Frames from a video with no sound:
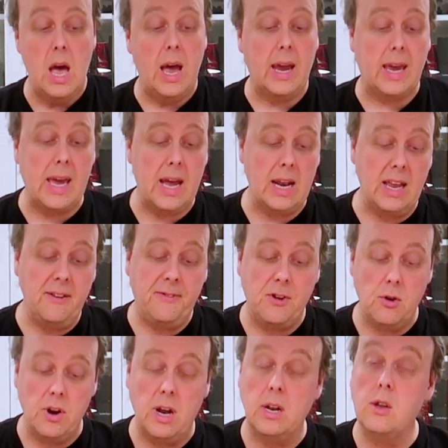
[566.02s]
Again, if
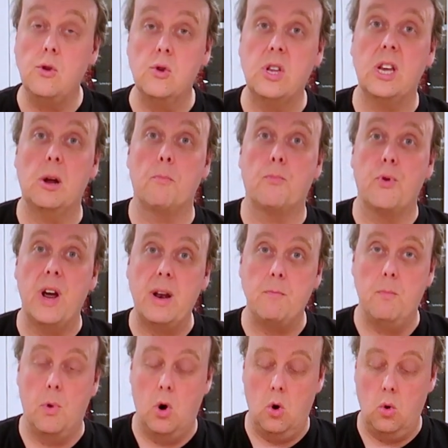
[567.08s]
you're not using a bread
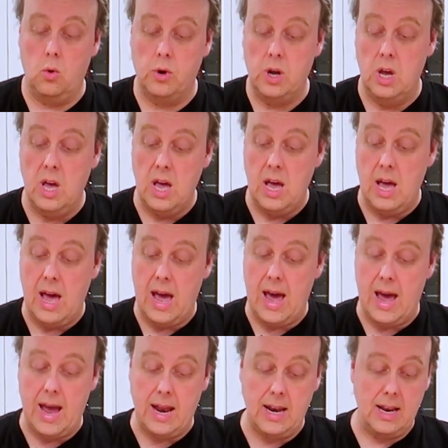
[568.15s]
mold,
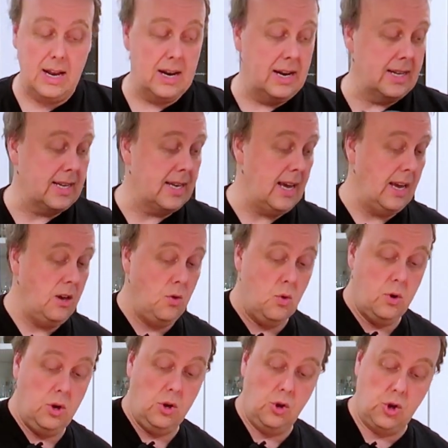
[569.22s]
and let's say
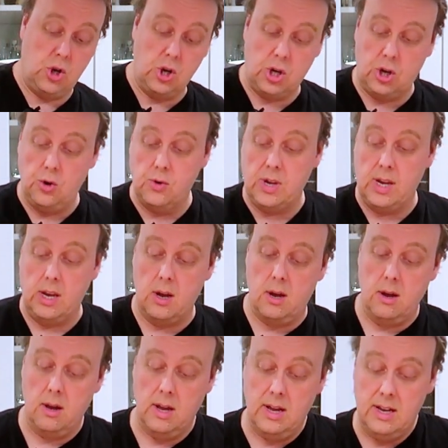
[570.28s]
you're just using
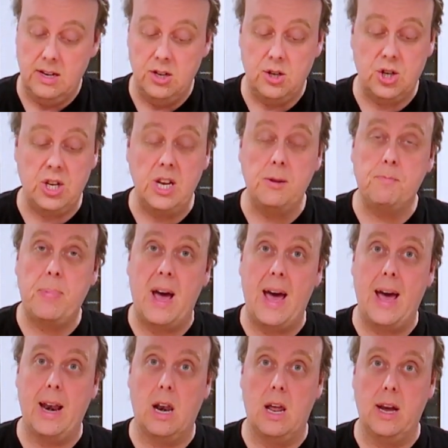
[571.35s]
a sheet
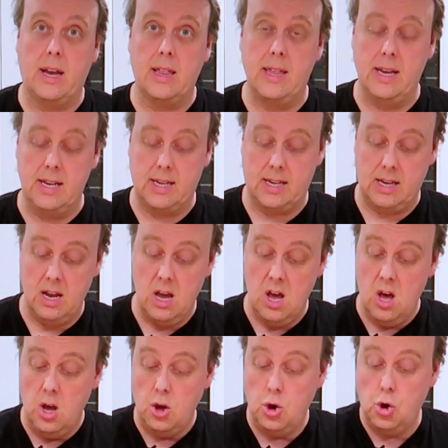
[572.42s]
pan like this,
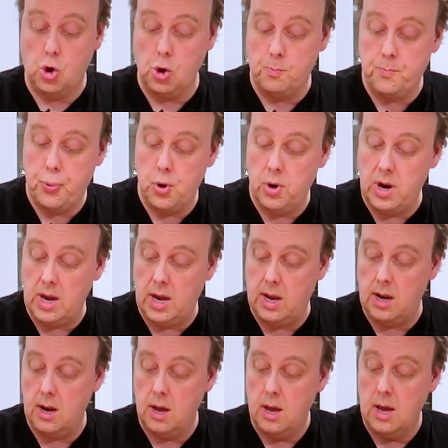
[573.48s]
you could put
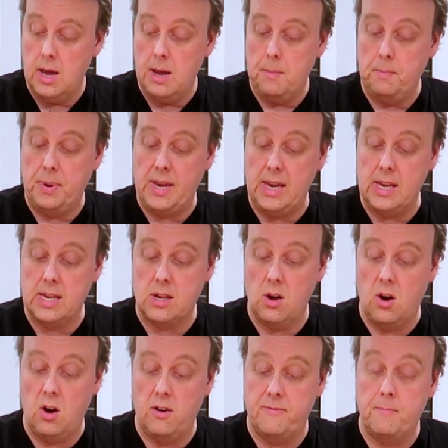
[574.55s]
in a piece
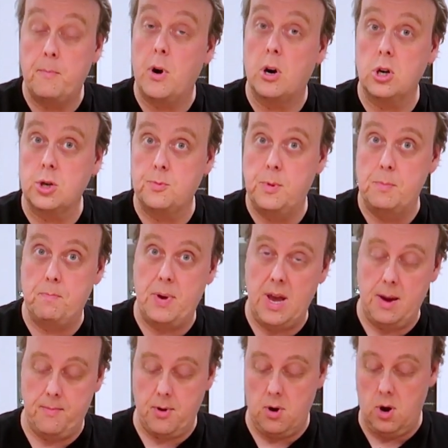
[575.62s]
of parchment
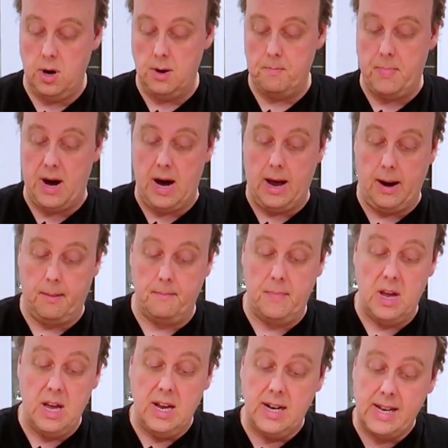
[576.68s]
paper on the bottom,
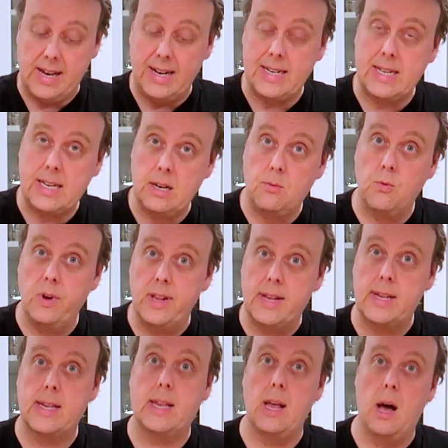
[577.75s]
dust it with
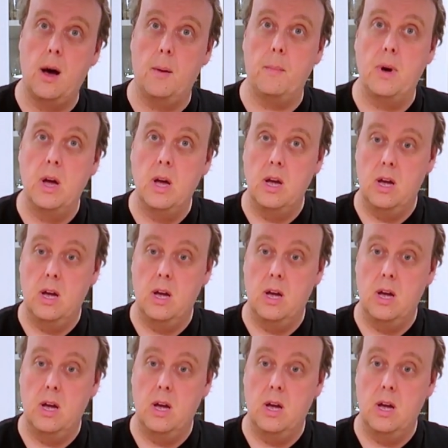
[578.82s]
some